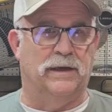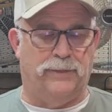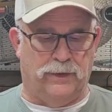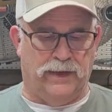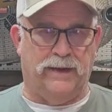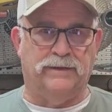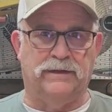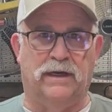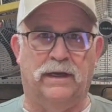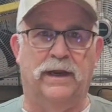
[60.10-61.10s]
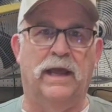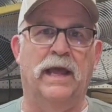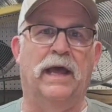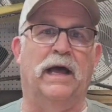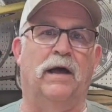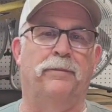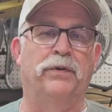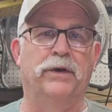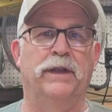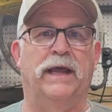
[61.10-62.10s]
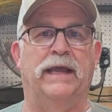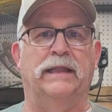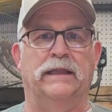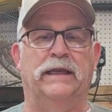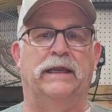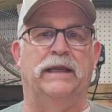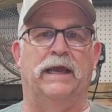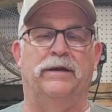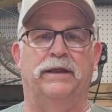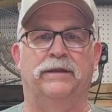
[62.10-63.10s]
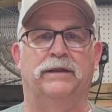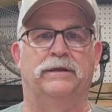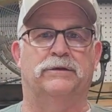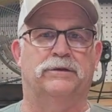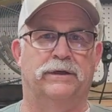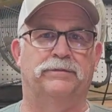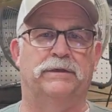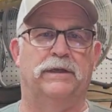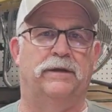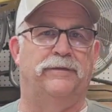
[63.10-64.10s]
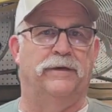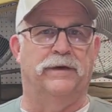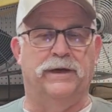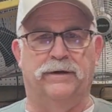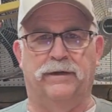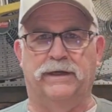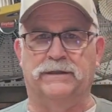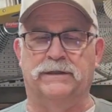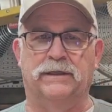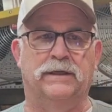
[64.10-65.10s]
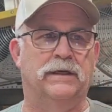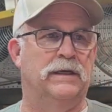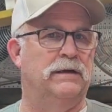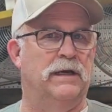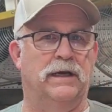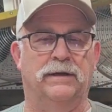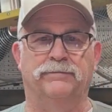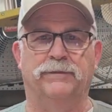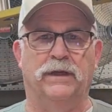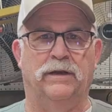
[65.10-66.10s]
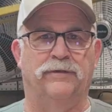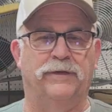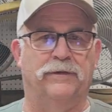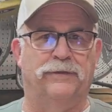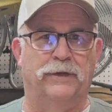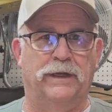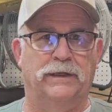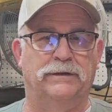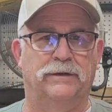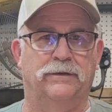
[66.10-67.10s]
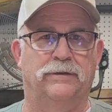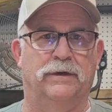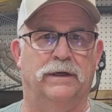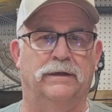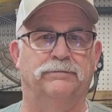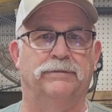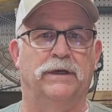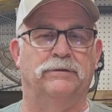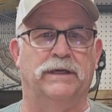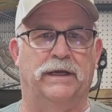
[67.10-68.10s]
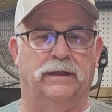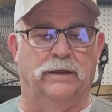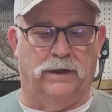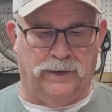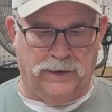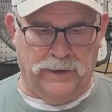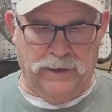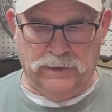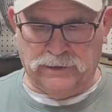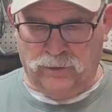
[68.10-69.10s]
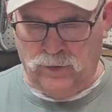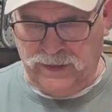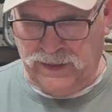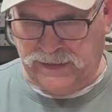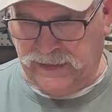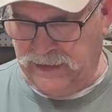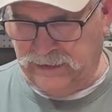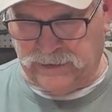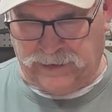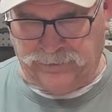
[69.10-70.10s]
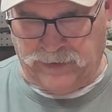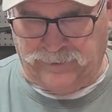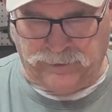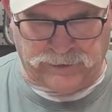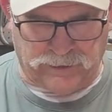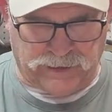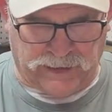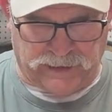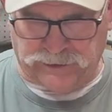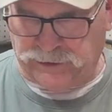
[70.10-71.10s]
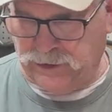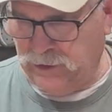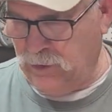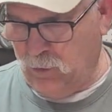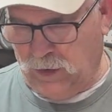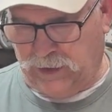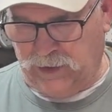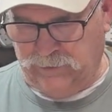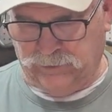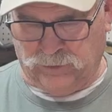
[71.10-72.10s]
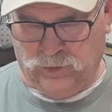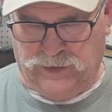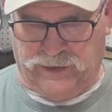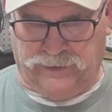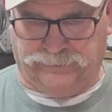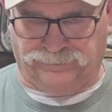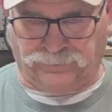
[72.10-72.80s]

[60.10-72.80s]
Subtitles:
up on Amazon. I'll put a link down in the description if you're interested. Feel free to go take a look. So one of the things, I'm just going to kind of show you what comes with it.